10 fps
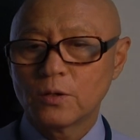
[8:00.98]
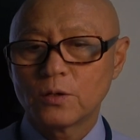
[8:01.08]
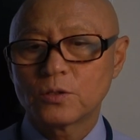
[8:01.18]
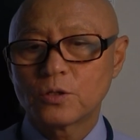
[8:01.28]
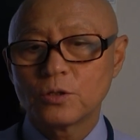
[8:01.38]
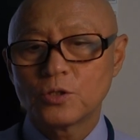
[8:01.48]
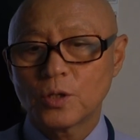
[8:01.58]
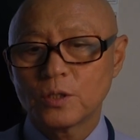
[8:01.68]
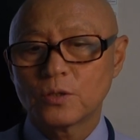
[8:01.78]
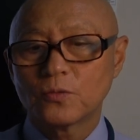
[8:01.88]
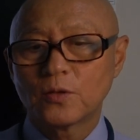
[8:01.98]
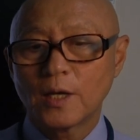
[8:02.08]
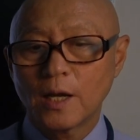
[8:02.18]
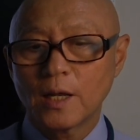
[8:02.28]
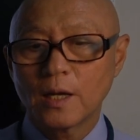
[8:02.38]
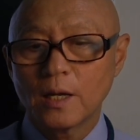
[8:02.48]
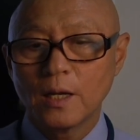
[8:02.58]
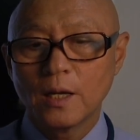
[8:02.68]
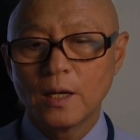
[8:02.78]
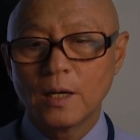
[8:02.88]
there is good chance of getting
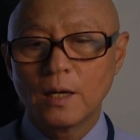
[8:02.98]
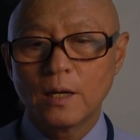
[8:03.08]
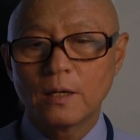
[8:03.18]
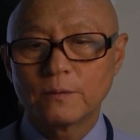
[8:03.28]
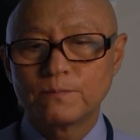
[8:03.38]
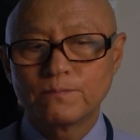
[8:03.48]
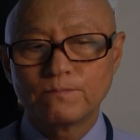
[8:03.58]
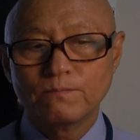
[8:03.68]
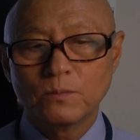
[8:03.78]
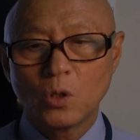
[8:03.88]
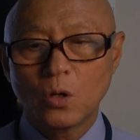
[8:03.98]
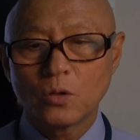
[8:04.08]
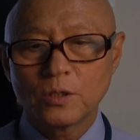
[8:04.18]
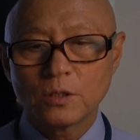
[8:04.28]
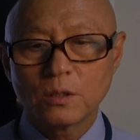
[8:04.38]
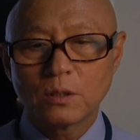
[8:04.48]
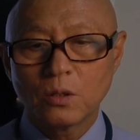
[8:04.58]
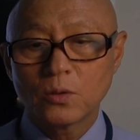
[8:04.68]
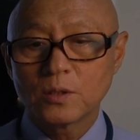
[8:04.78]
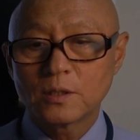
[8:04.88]
uh, oxygen
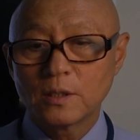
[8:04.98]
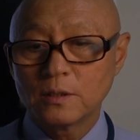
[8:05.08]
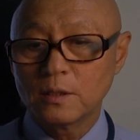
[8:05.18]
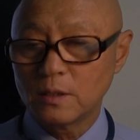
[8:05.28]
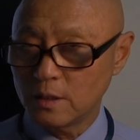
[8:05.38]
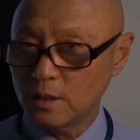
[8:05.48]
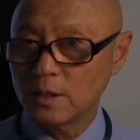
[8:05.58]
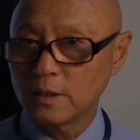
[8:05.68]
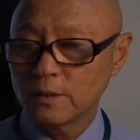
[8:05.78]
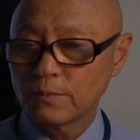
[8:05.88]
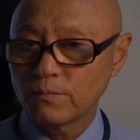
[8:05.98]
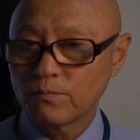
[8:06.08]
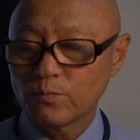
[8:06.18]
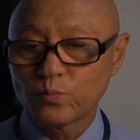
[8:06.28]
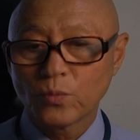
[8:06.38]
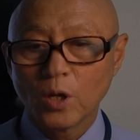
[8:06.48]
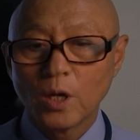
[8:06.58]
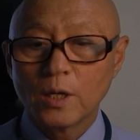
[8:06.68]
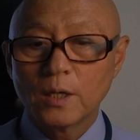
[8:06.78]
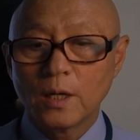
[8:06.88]
toxicity.
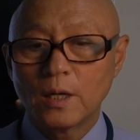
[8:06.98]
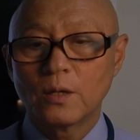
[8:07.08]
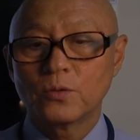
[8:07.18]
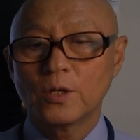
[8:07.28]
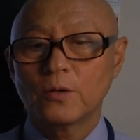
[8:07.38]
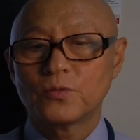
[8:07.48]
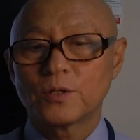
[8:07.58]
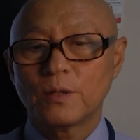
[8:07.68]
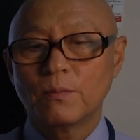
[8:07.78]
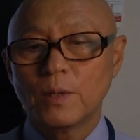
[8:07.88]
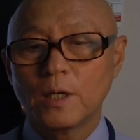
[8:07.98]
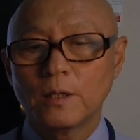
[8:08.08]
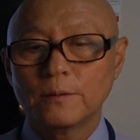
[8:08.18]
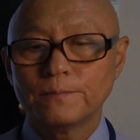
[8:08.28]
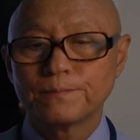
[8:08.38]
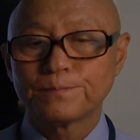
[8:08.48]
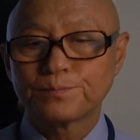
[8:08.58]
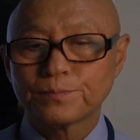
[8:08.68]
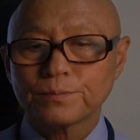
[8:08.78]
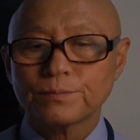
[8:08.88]
Uh, we have some um,
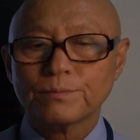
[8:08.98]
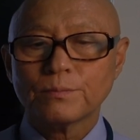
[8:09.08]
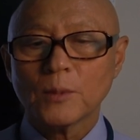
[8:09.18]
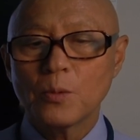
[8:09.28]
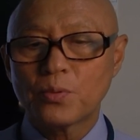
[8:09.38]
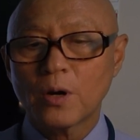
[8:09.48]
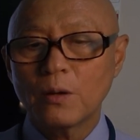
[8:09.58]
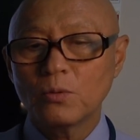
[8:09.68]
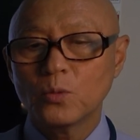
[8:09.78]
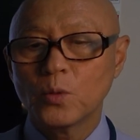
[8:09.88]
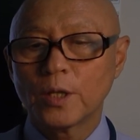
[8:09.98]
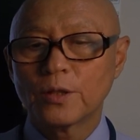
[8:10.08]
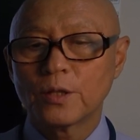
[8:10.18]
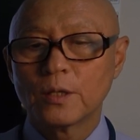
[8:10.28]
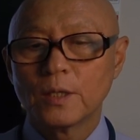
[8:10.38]
problem with